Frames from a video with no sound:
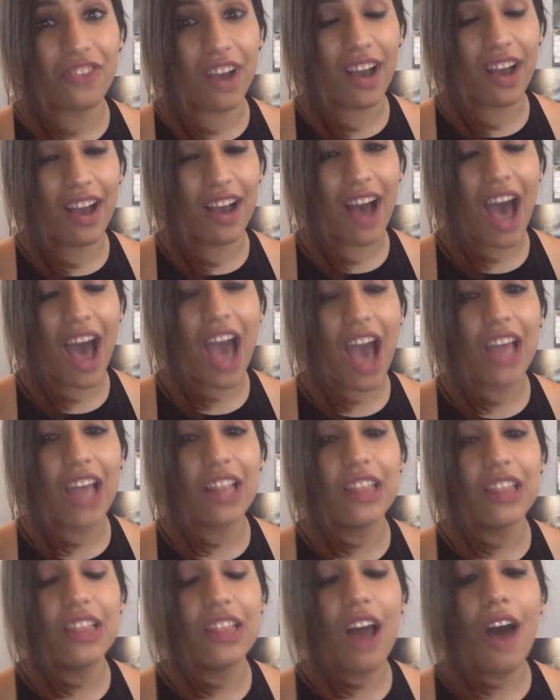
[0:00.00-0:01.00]

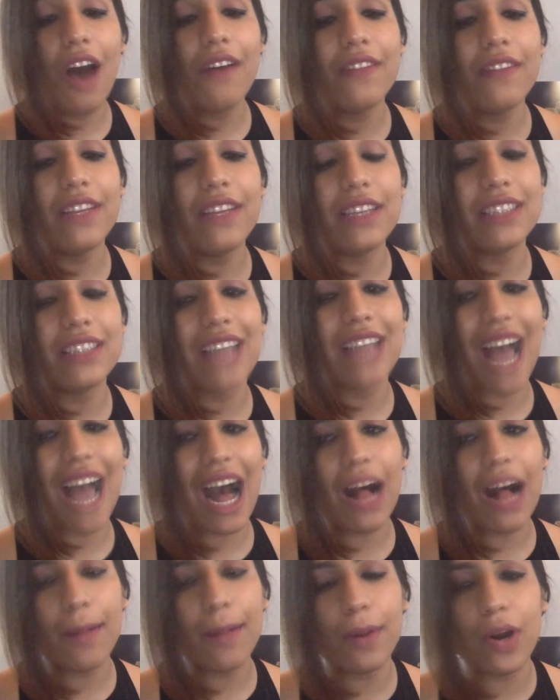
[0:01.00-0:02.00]
I love this
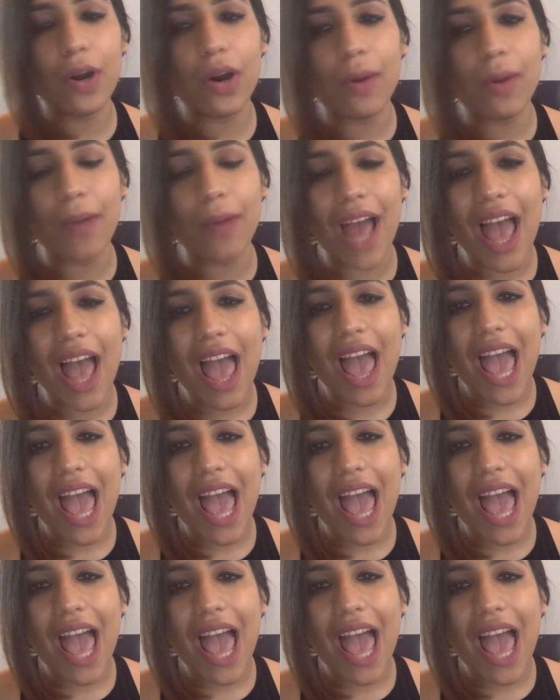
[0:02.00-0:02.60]
album